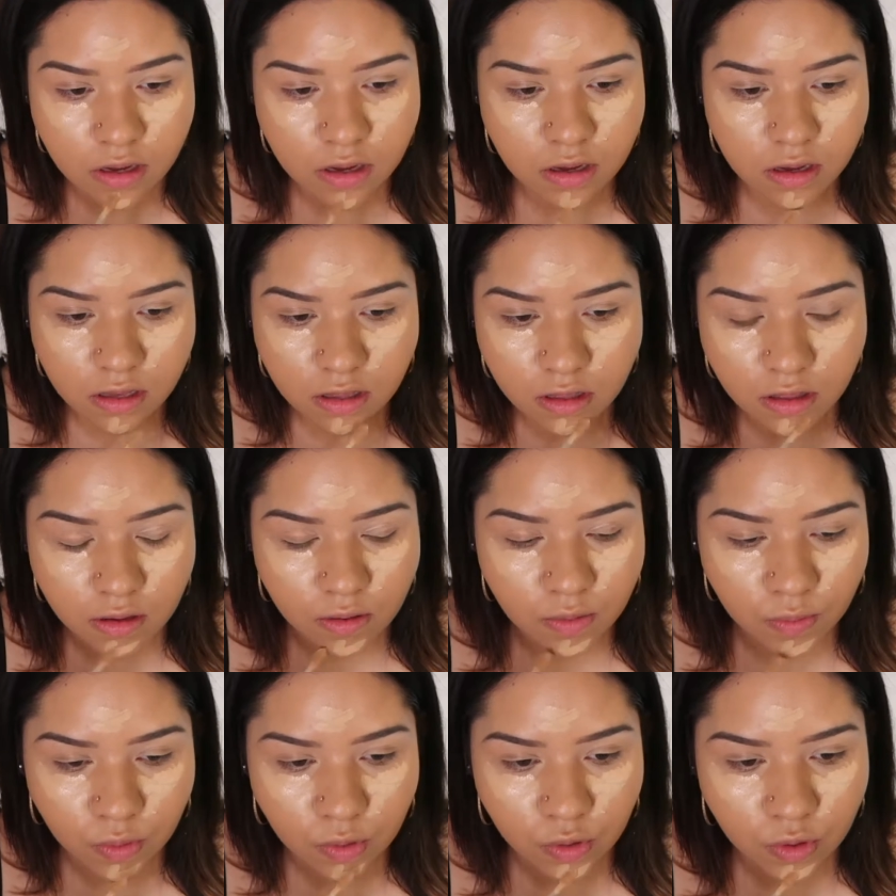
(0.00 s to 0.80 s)
in
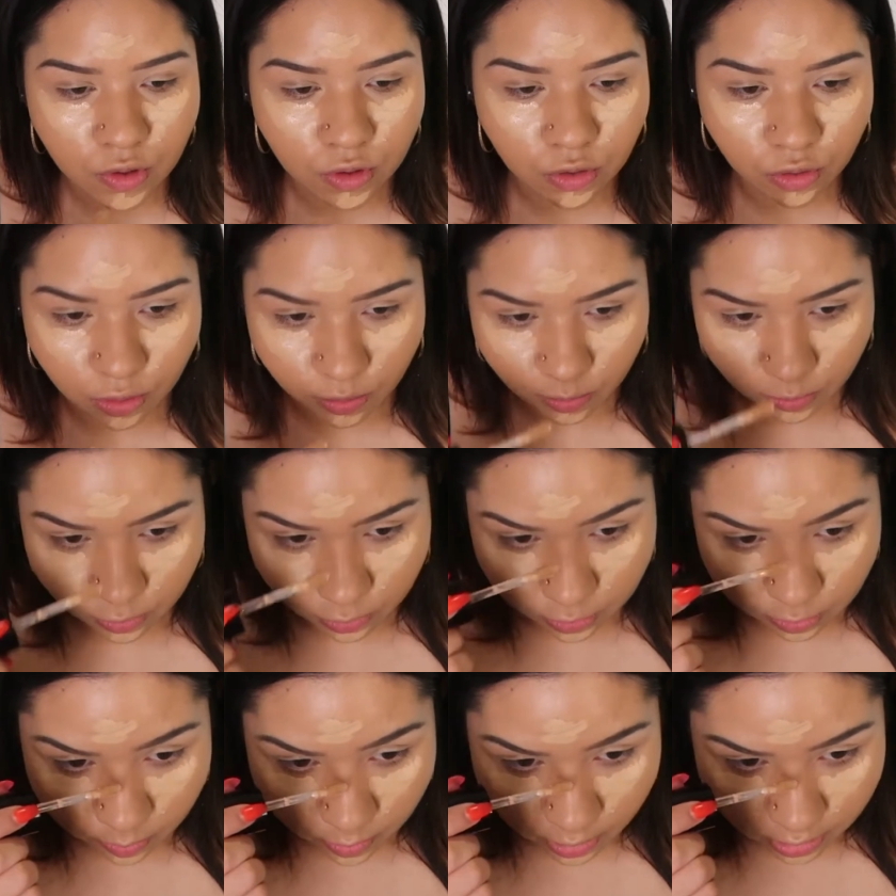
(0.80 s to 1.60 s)
the
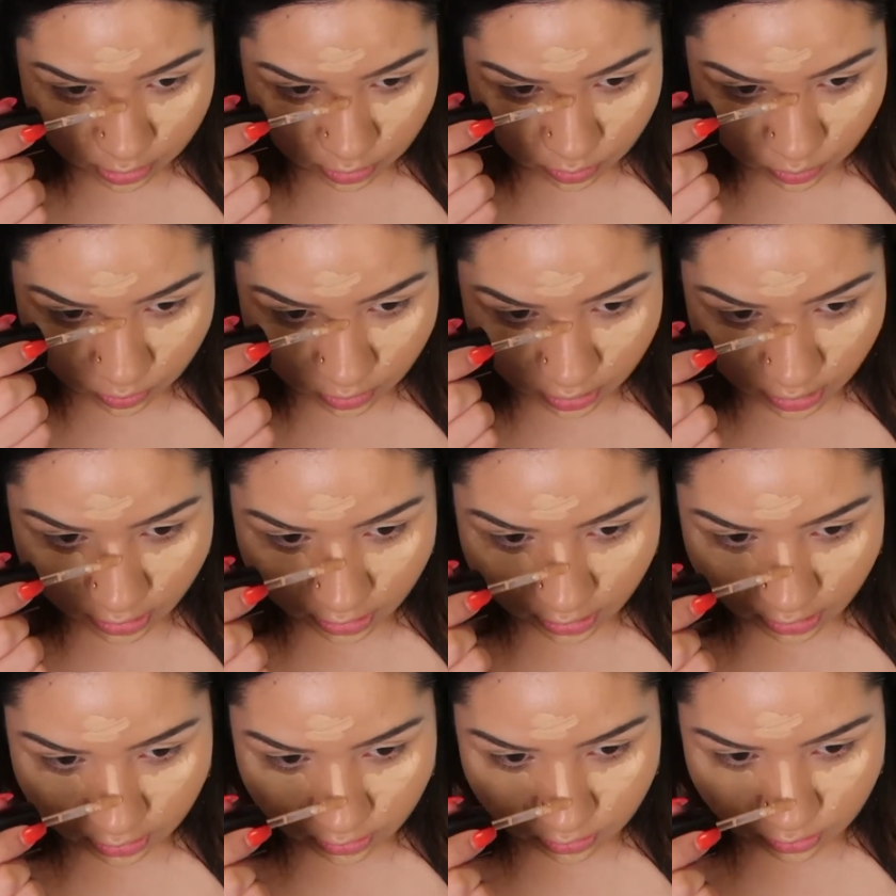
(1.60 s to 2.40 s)
normal spots where
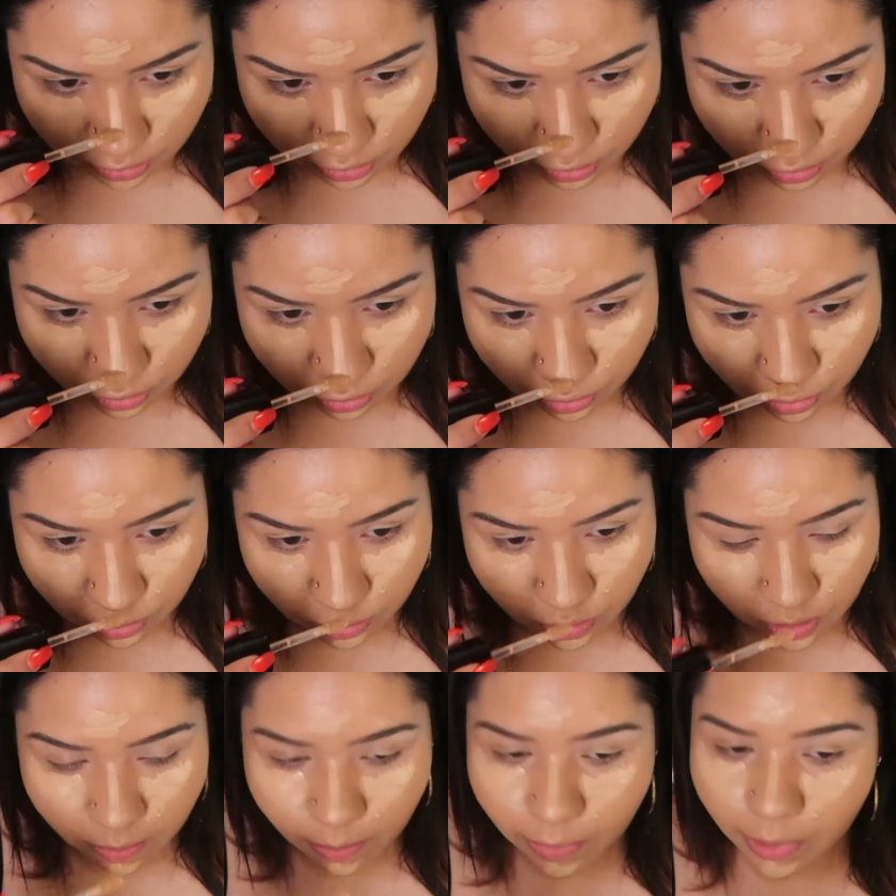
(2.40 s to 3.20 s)
I
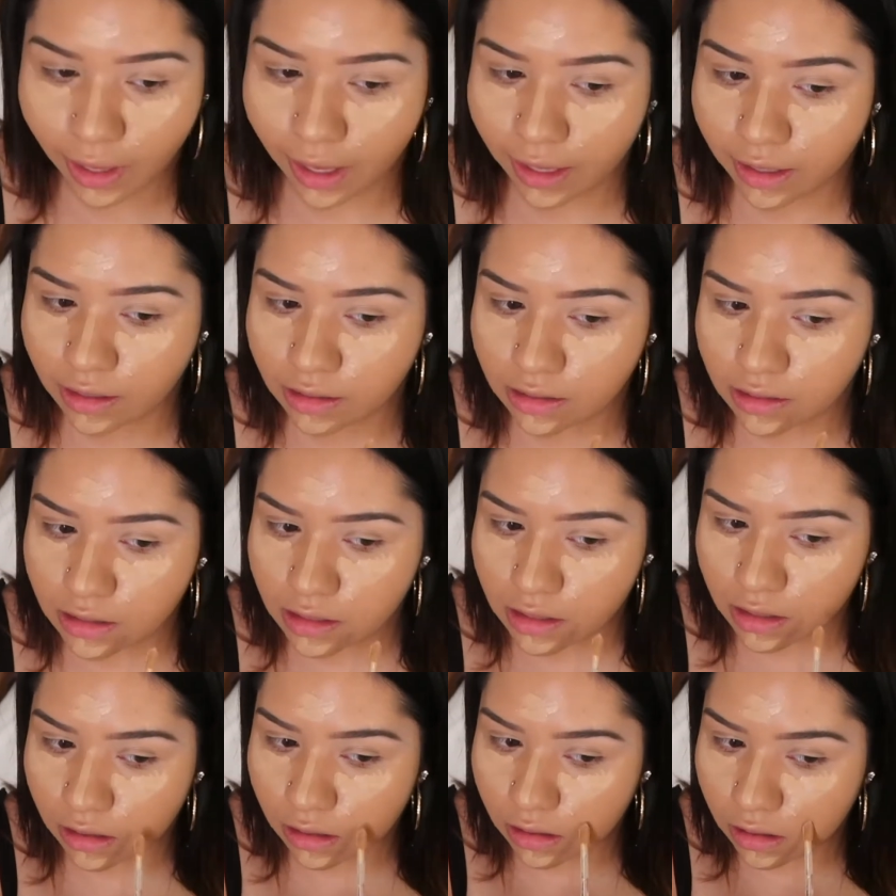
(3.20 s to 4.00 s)
do apply
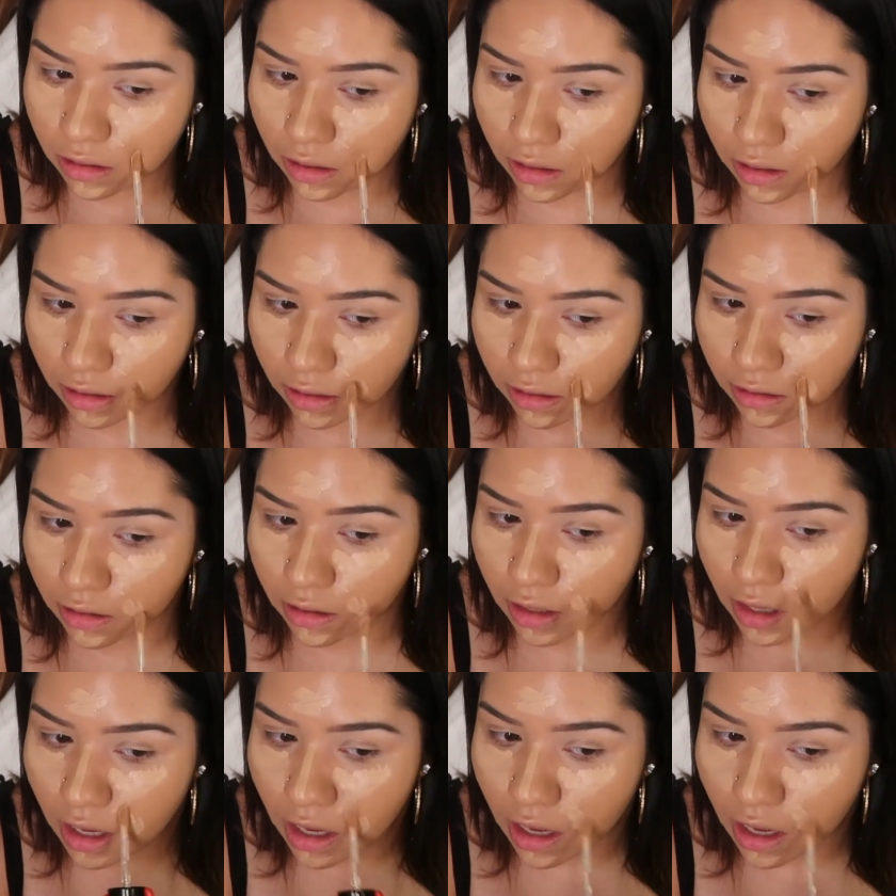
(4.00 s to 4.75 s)
concealer, and